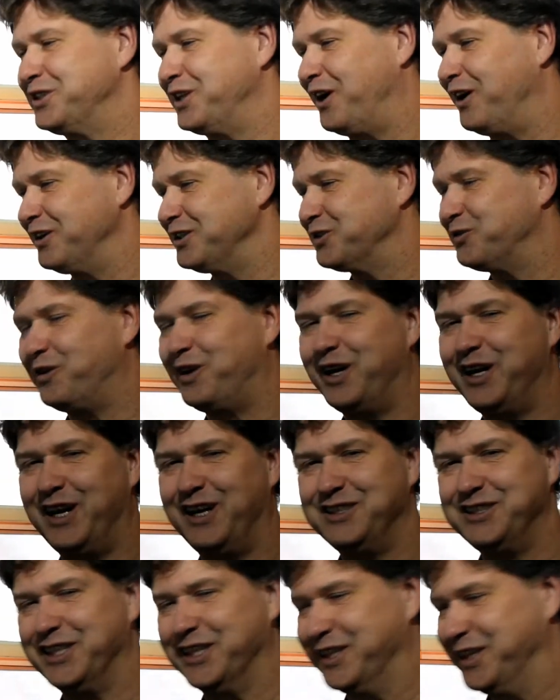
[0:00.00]
Talk Squad.
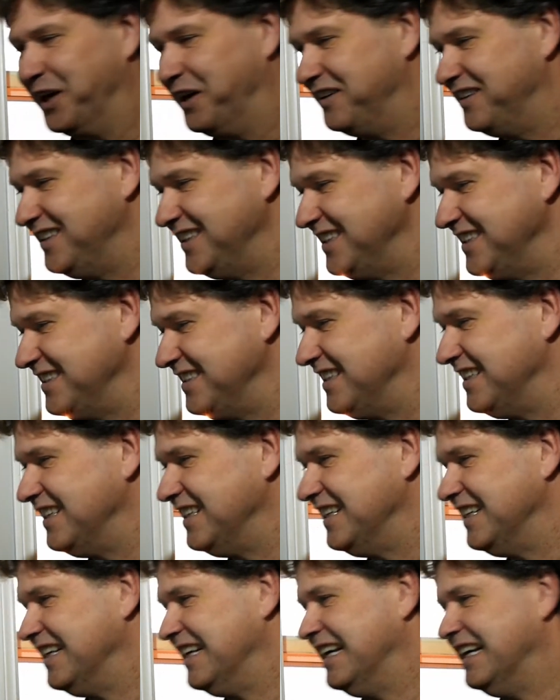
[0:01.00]
How's it going?
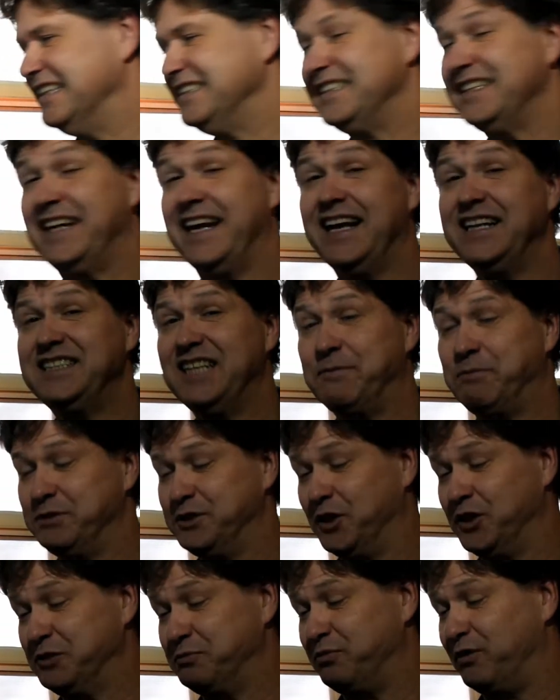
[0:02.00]
Today's
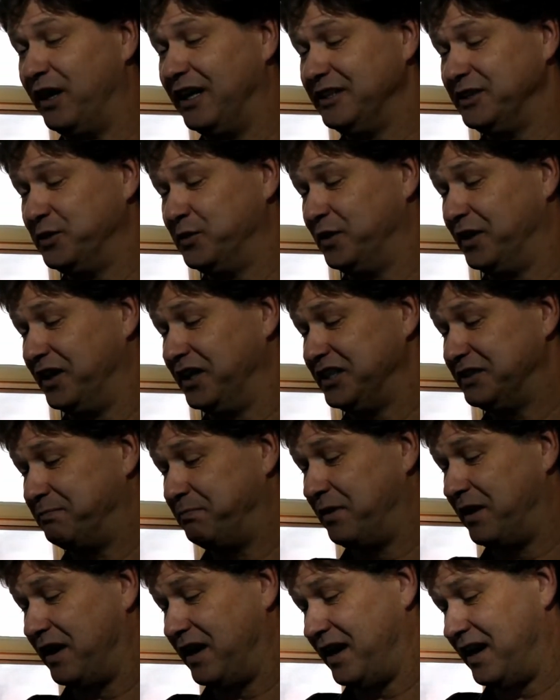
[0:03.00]
episode is brought to us
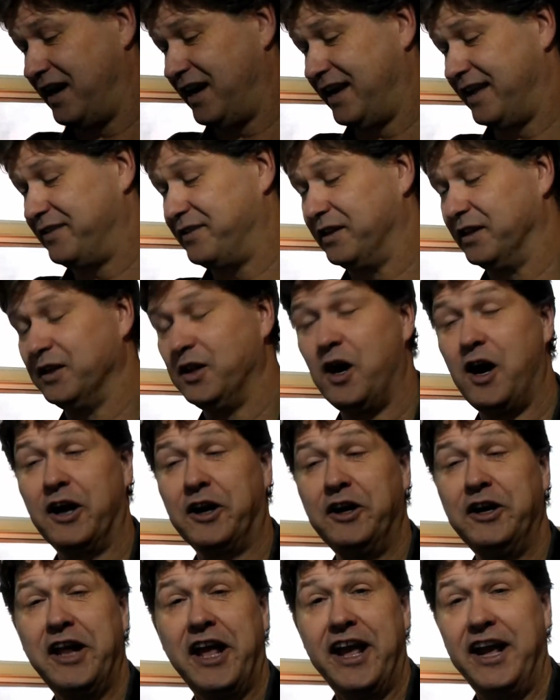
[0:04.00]
by the
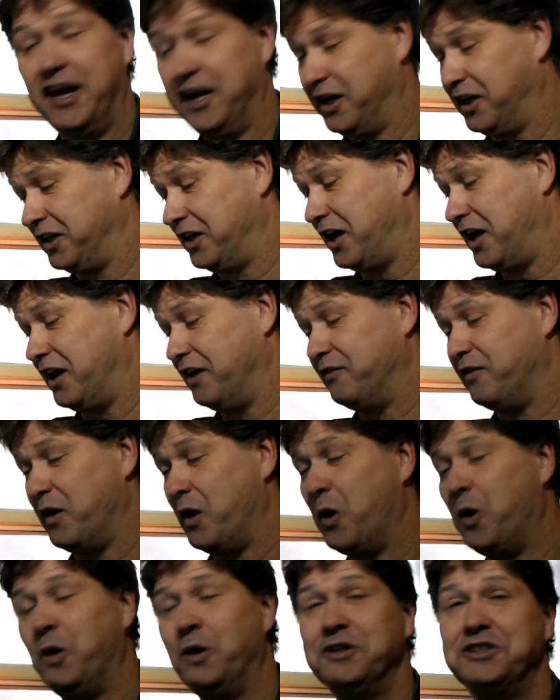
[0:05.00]
Lagered Ale
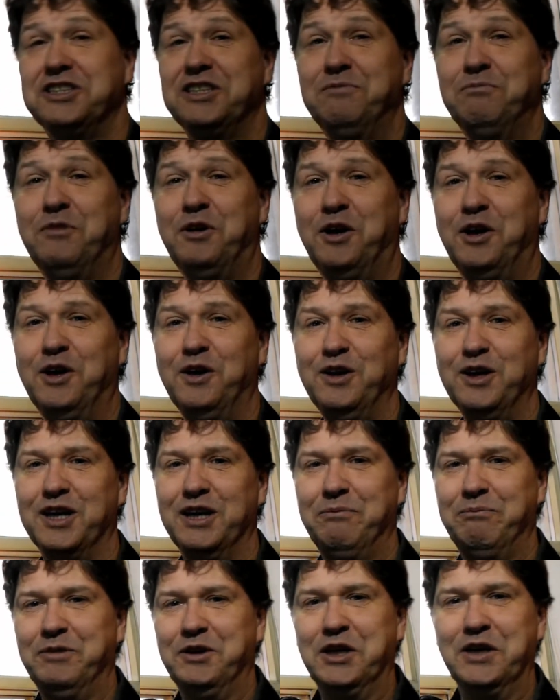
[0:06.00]
of Old Tomorrow. Look
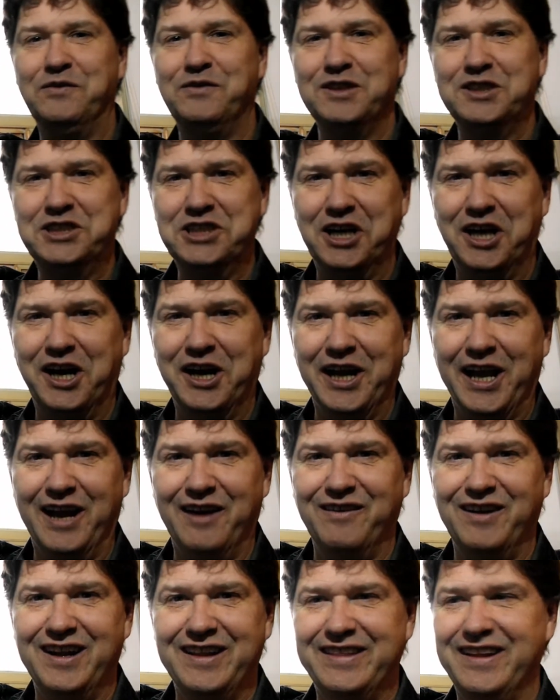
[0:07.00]
at beautiful John
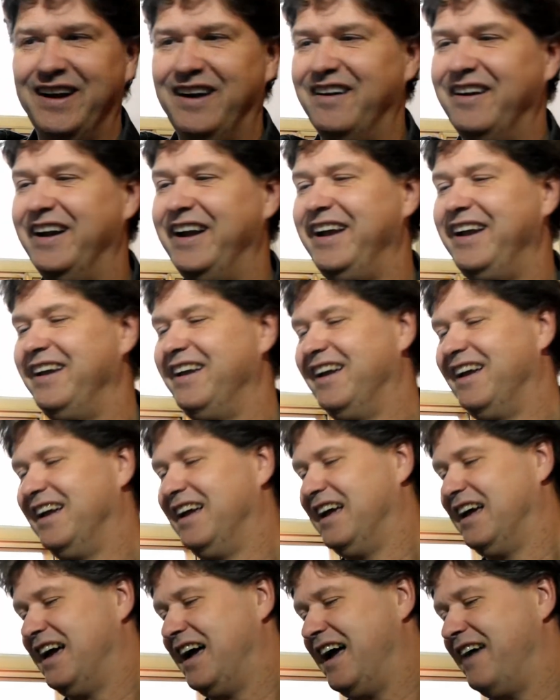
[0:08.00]
A right there, right?
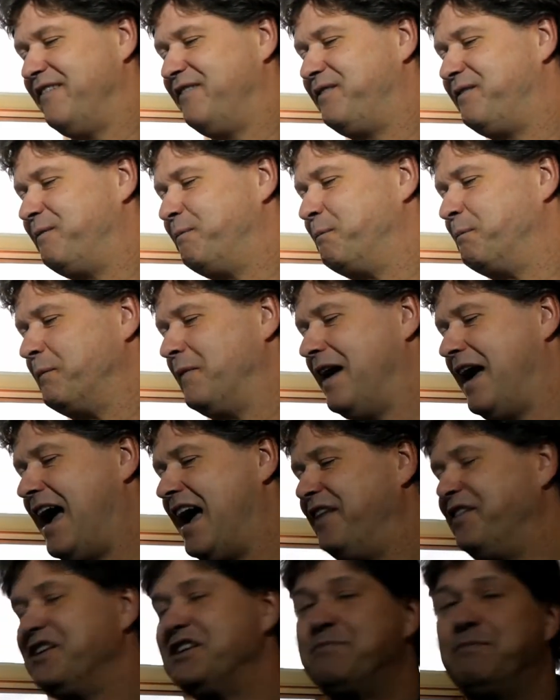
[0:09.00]
I've
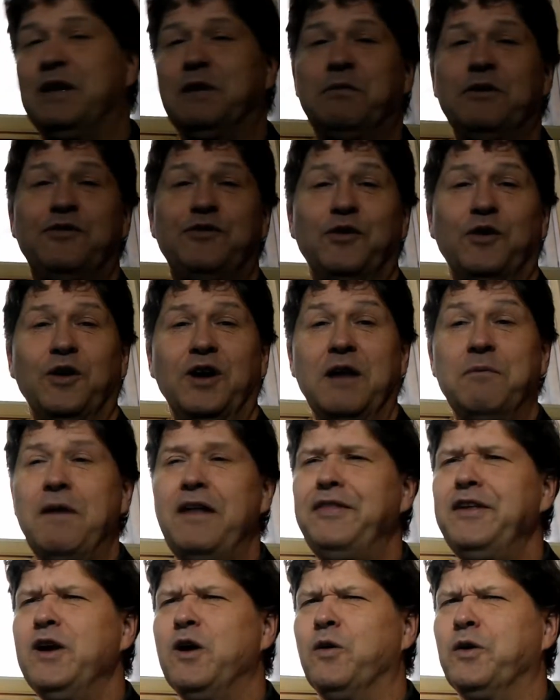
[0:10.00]
had this beer before. I
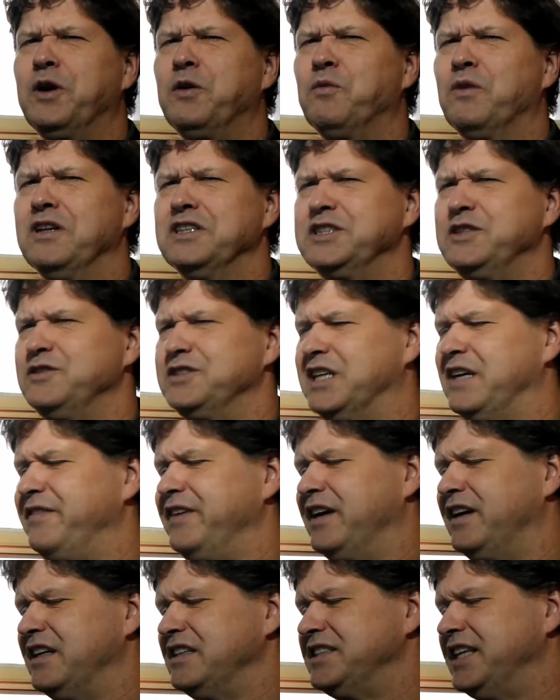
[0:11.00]
met the owner once. He was
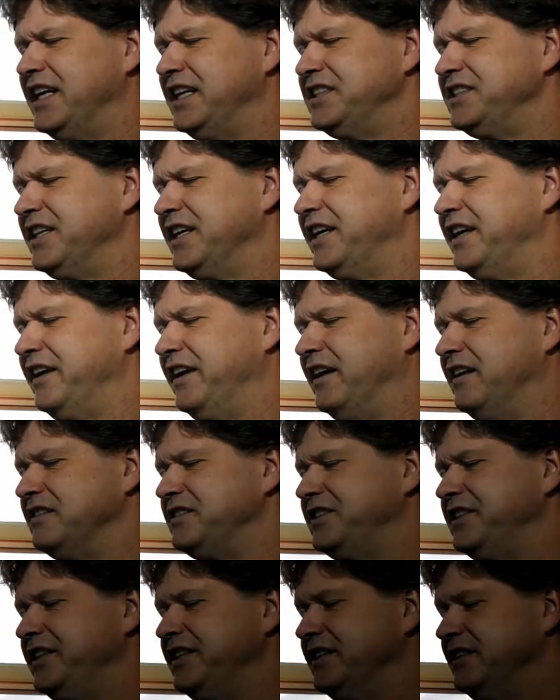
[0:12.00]
giving out a tasting at an
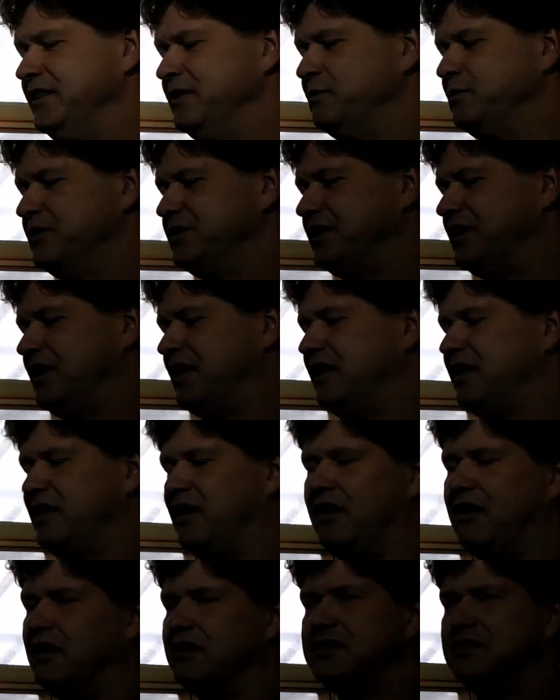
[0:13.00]
LC, and he was
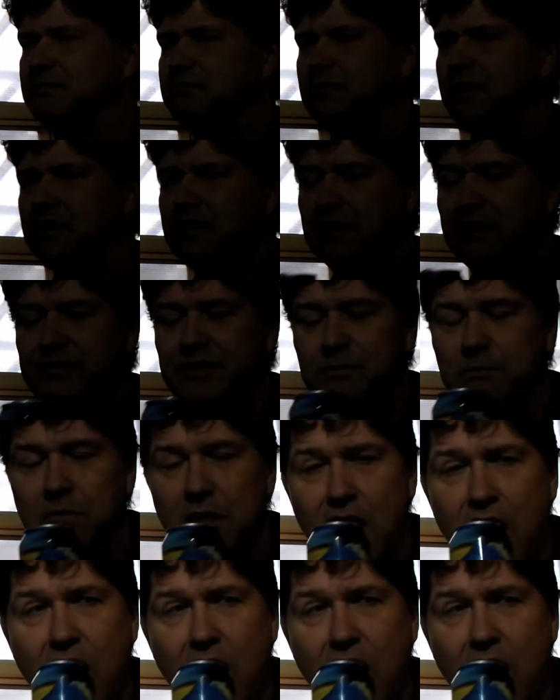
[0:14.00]
awesome. I loved him.